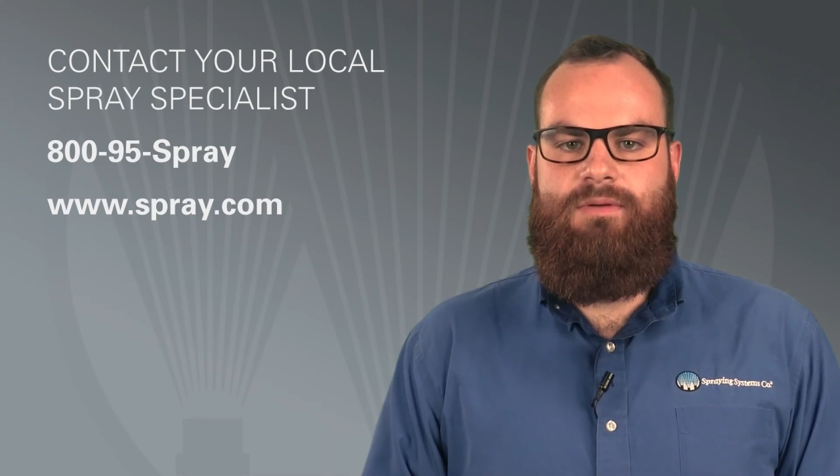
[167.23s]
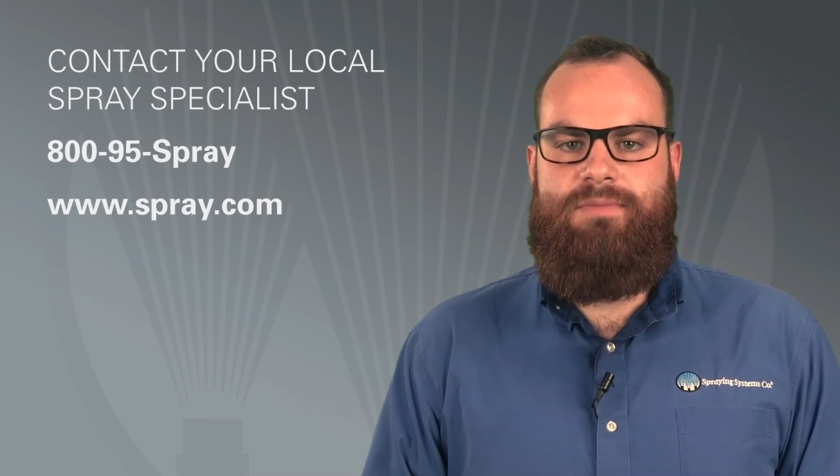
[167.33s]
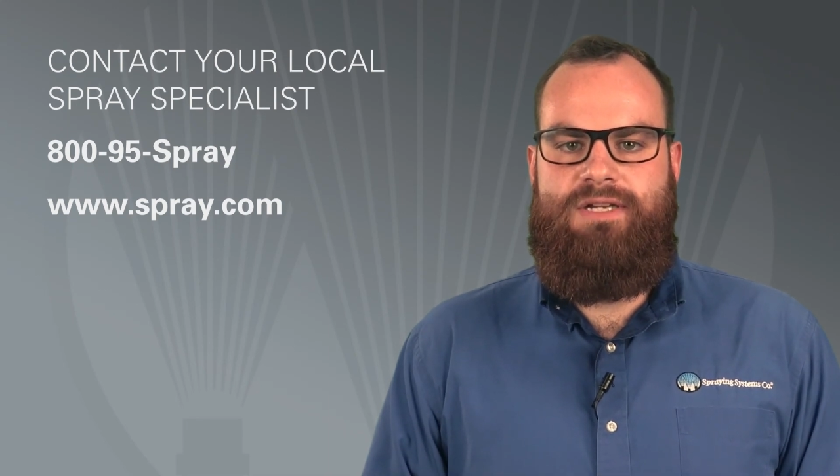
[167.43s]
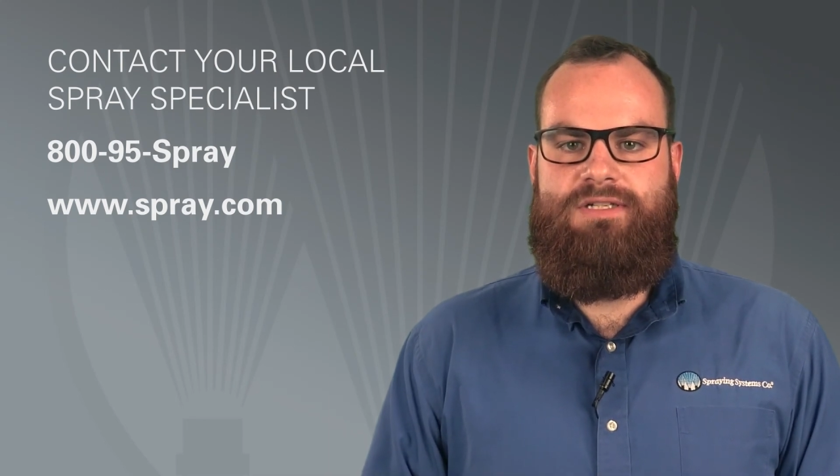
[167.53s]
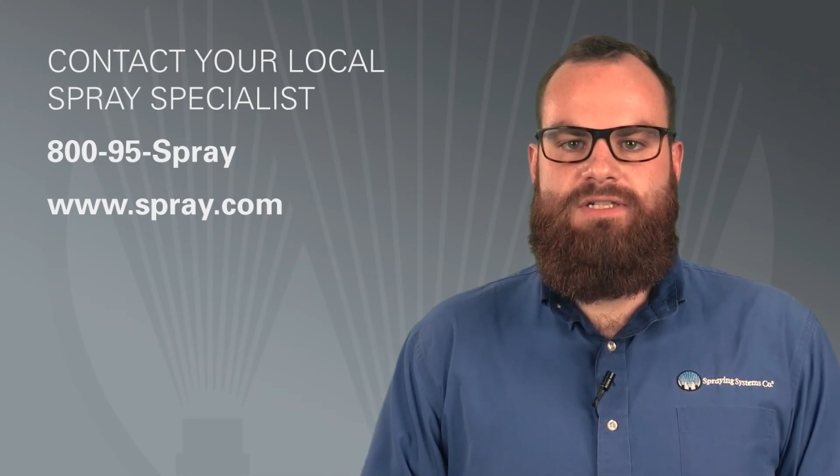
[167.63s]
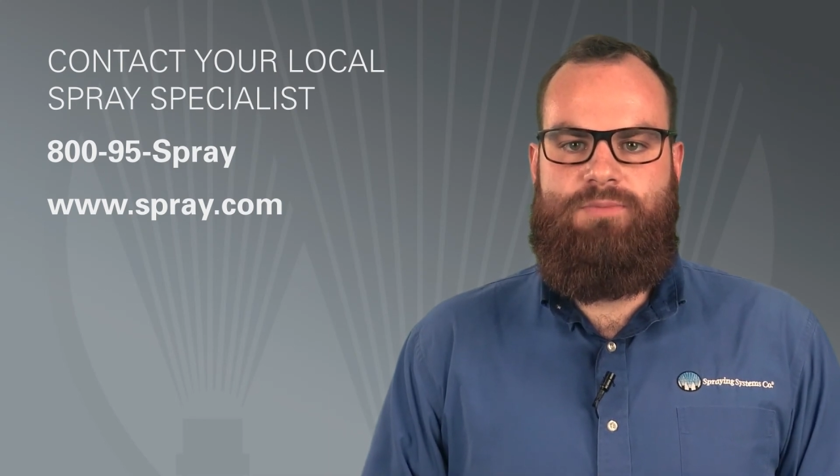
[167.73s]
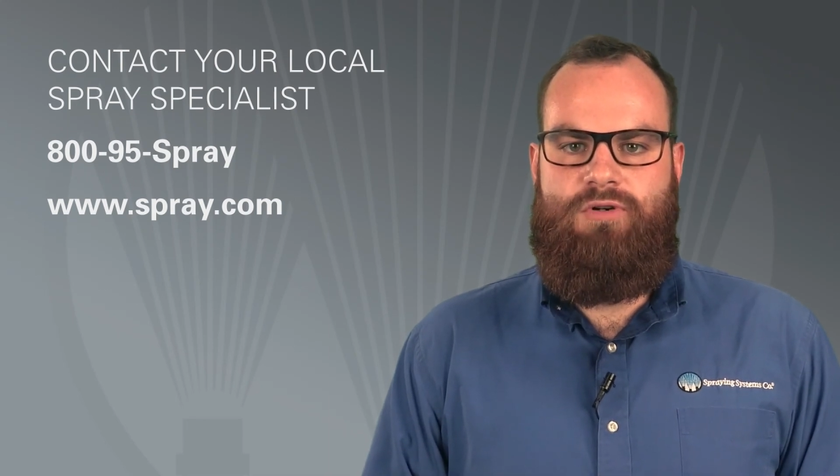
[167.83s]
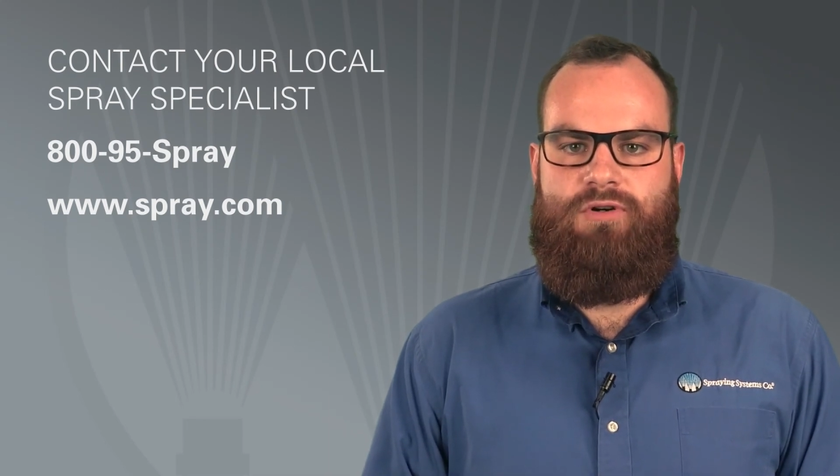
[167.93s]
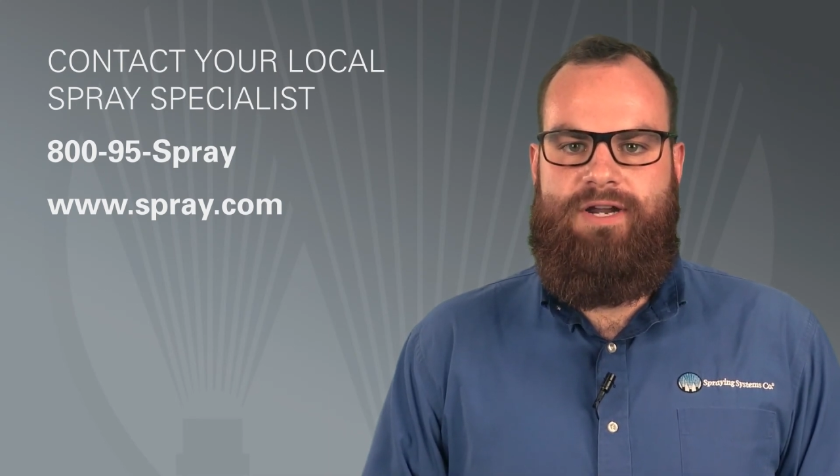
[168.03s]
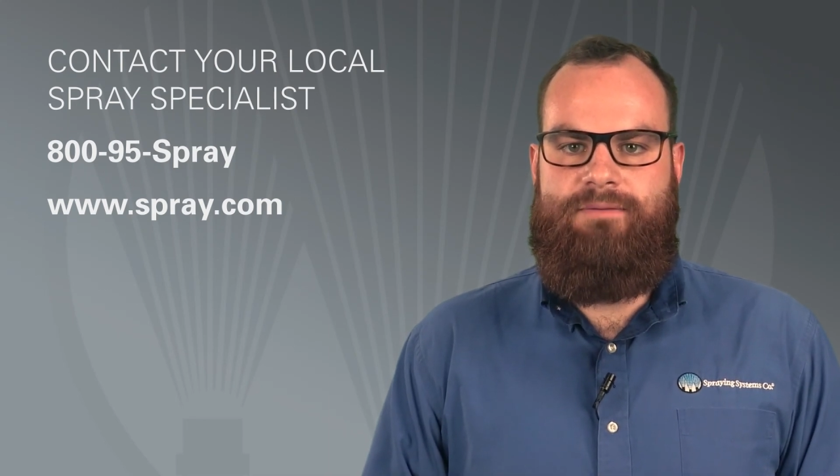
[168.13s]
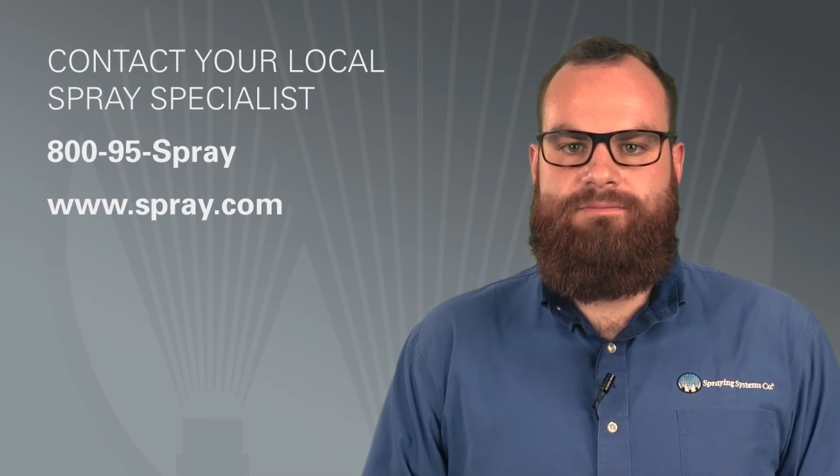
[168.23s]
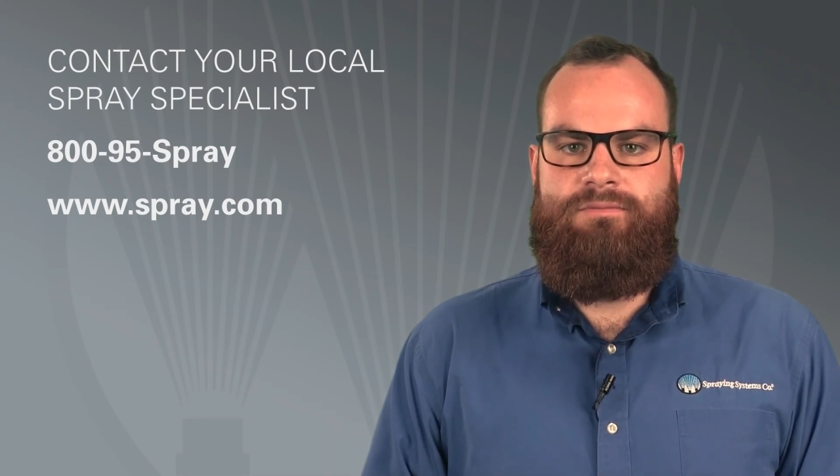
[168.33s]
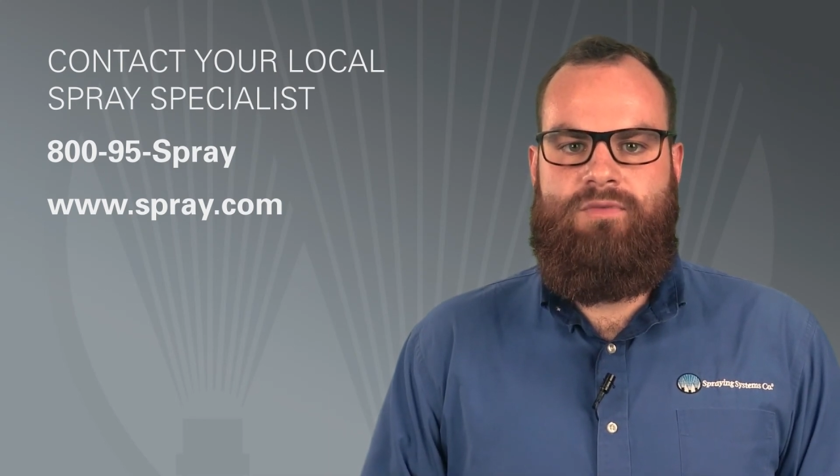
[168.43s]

a maintenance program